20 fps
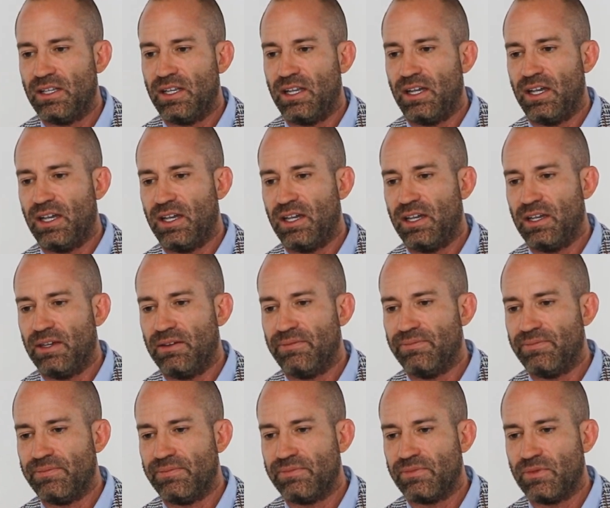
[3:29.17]
Uh,
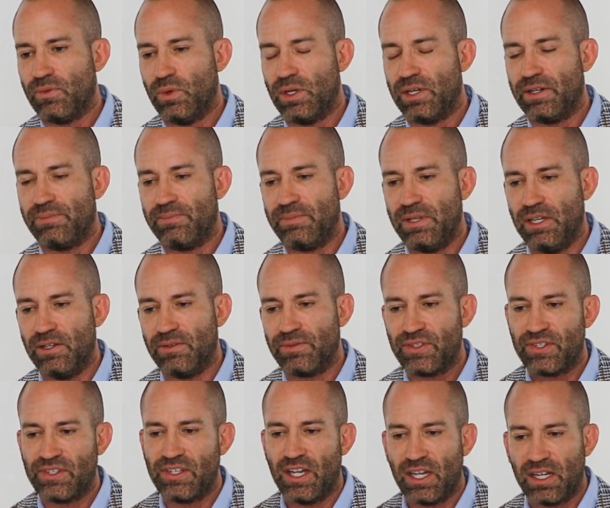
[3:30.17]
we're you know
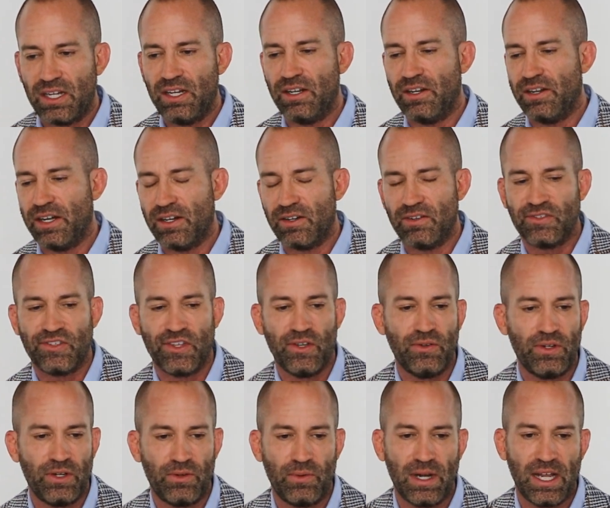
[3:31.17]
stuck here in
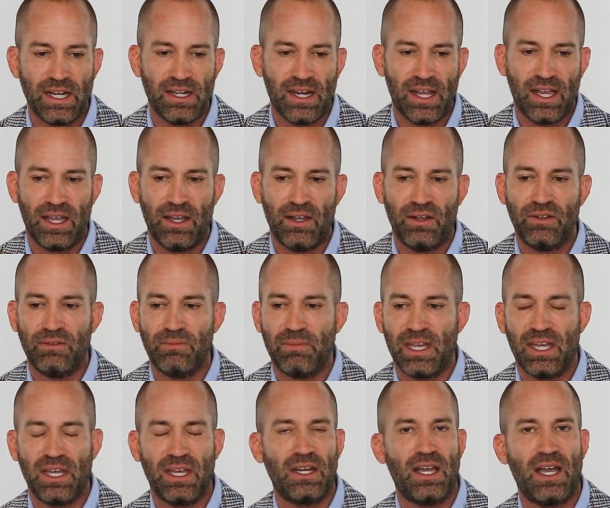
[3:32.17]
Arizona right now.
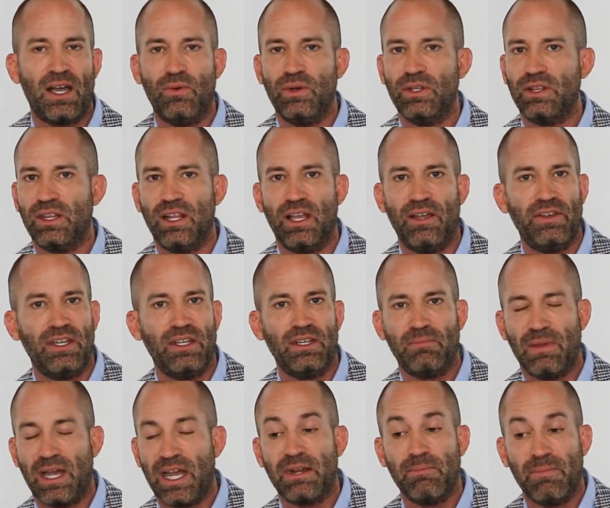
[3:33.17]
Man, I would love
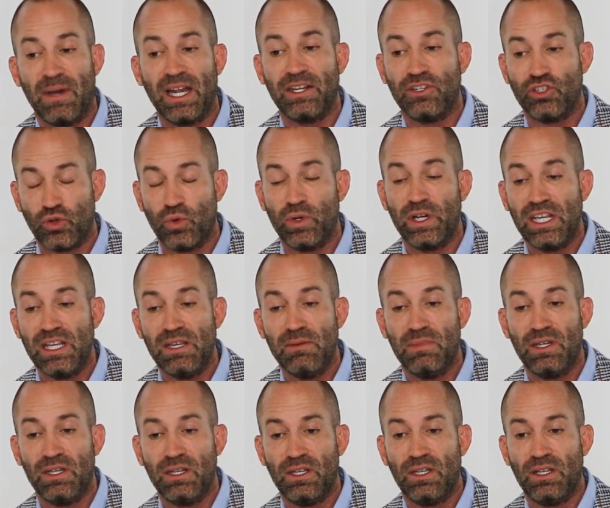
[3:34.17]
it. My, my
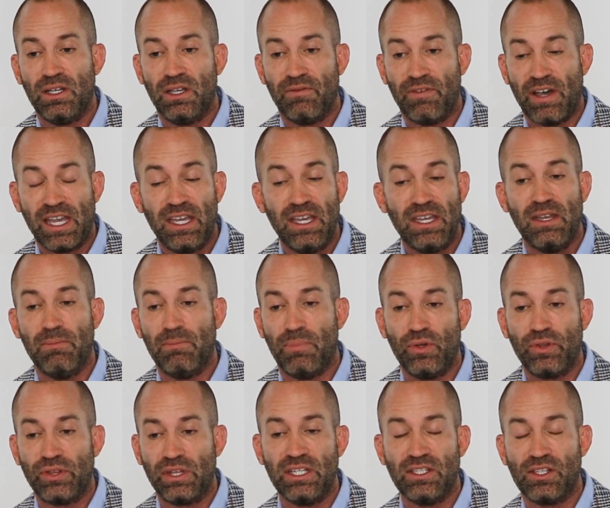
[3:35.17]
dream, if I could get
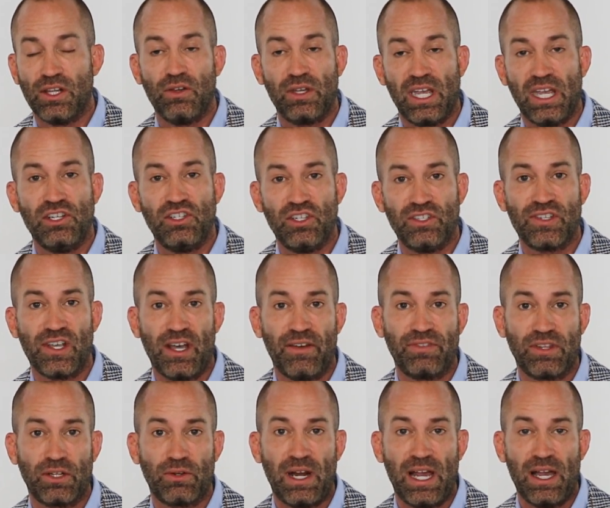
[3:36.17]
both these locations
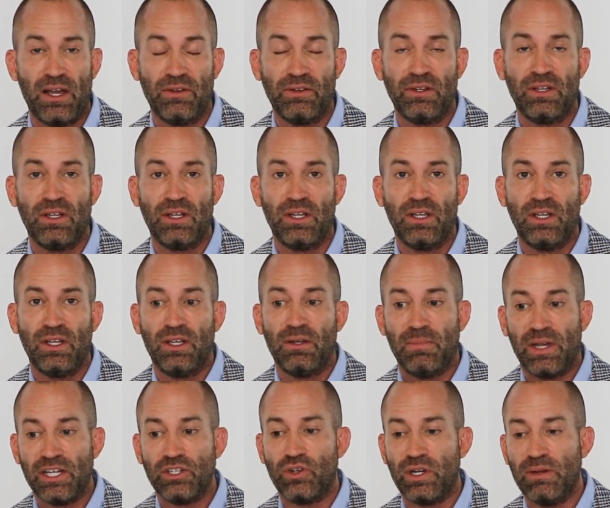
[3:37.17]
off the ground,
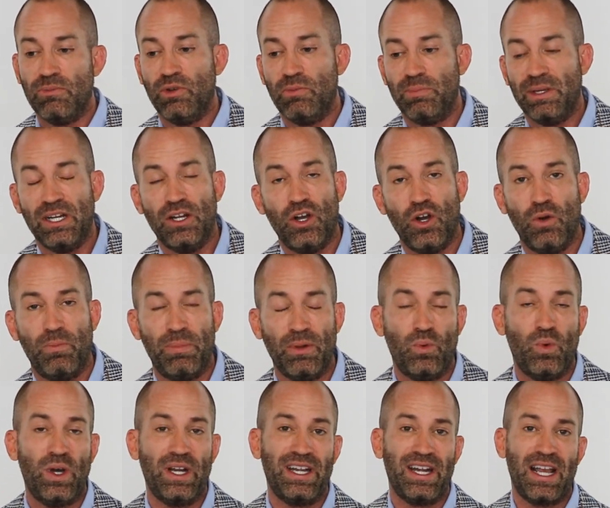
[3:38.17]
my dream would be to
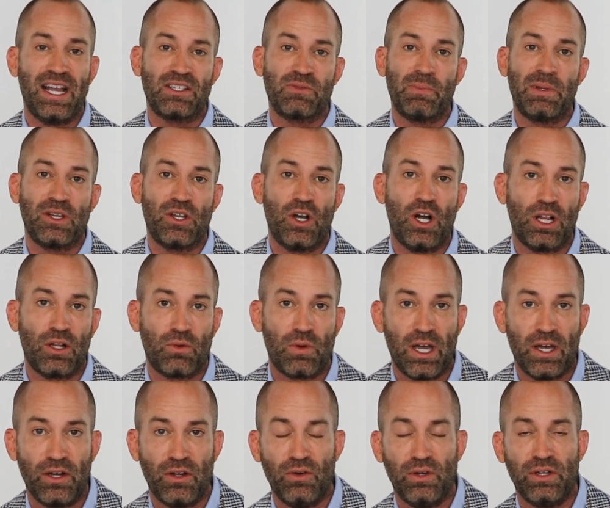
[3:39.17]
open one in Aspen,
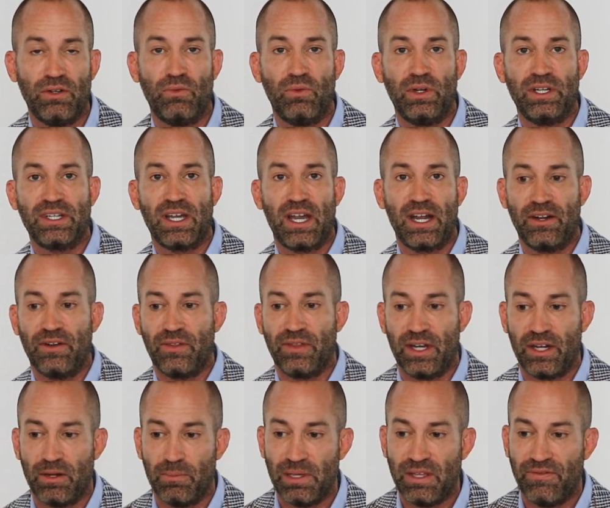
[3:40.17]
Colorado and retire
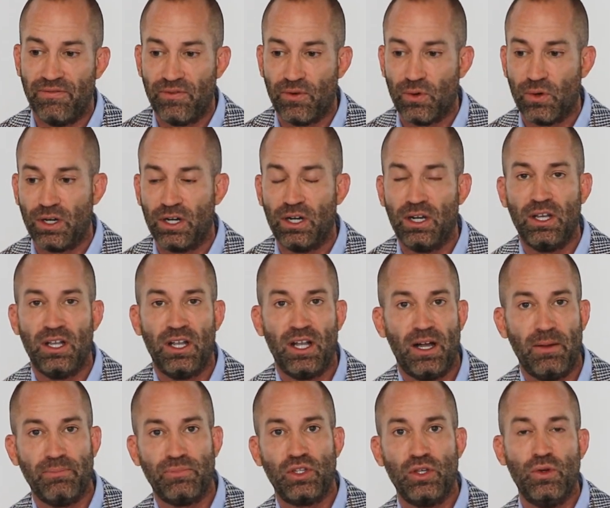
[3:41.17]
there before
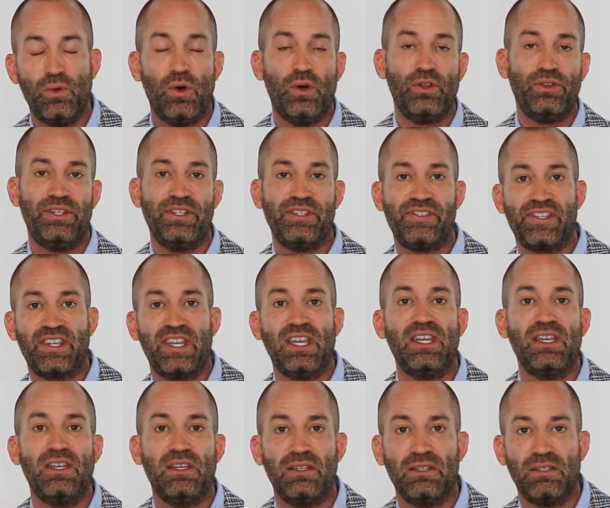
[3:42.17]
I'm too old to
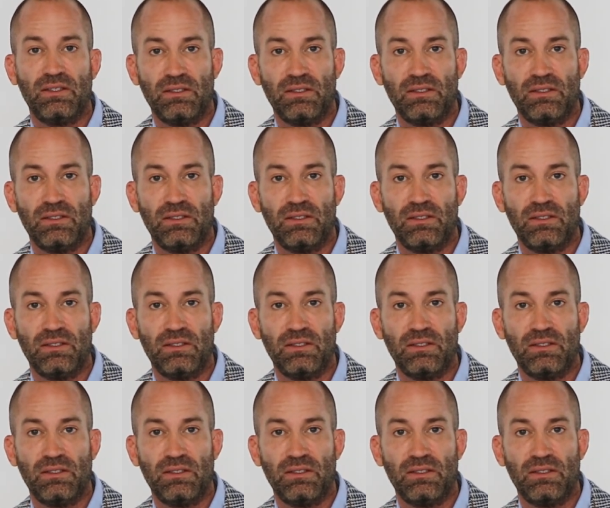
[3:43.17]
ski.